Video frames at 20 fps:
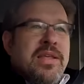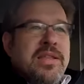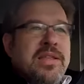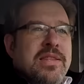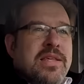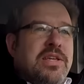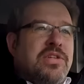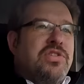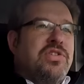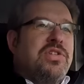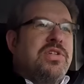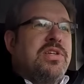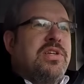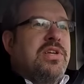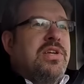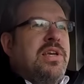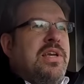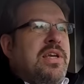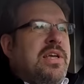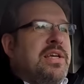This
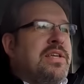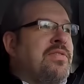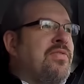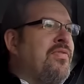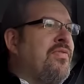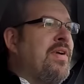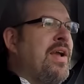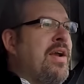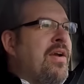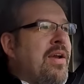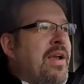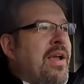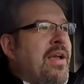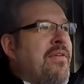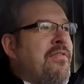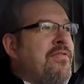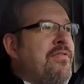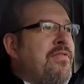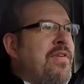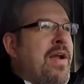is very,
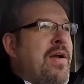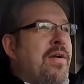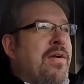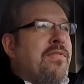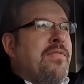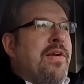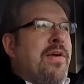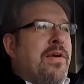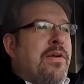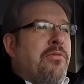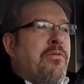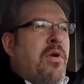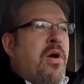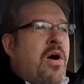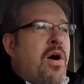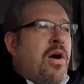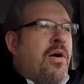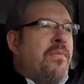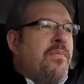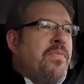very, very
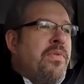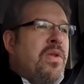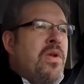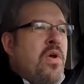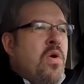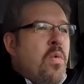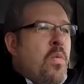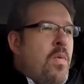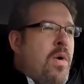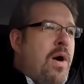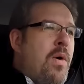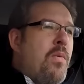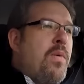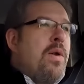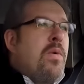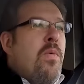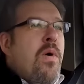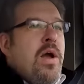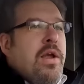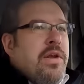wrong. What we
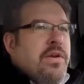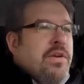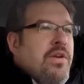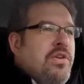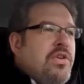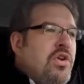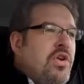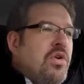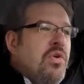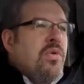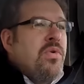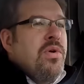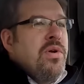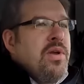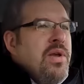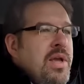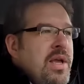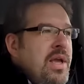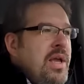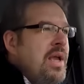want you to do
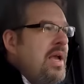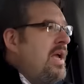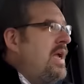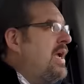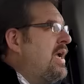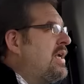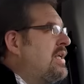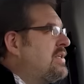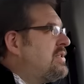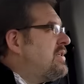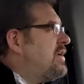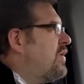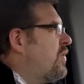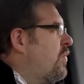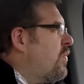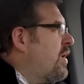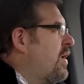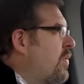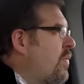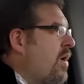is
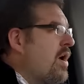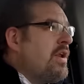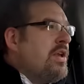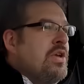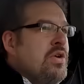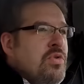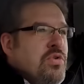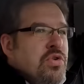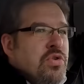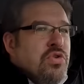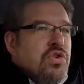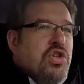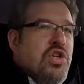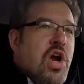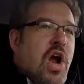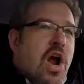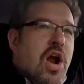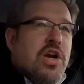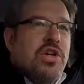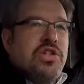we want you to
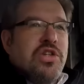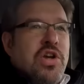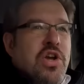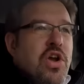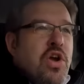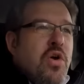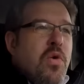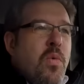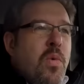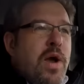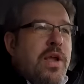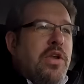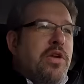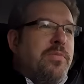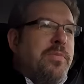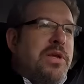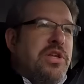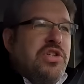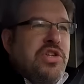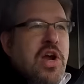charge what you'd
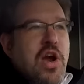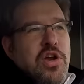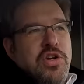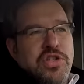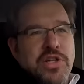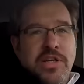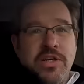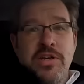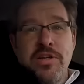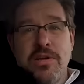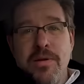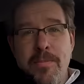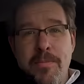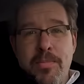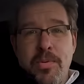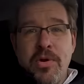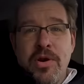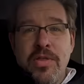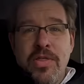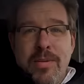be charging
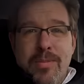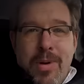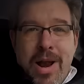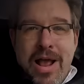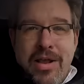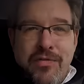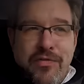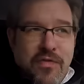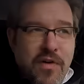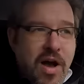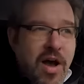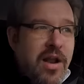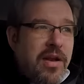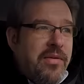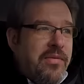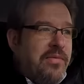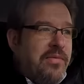putting the brass font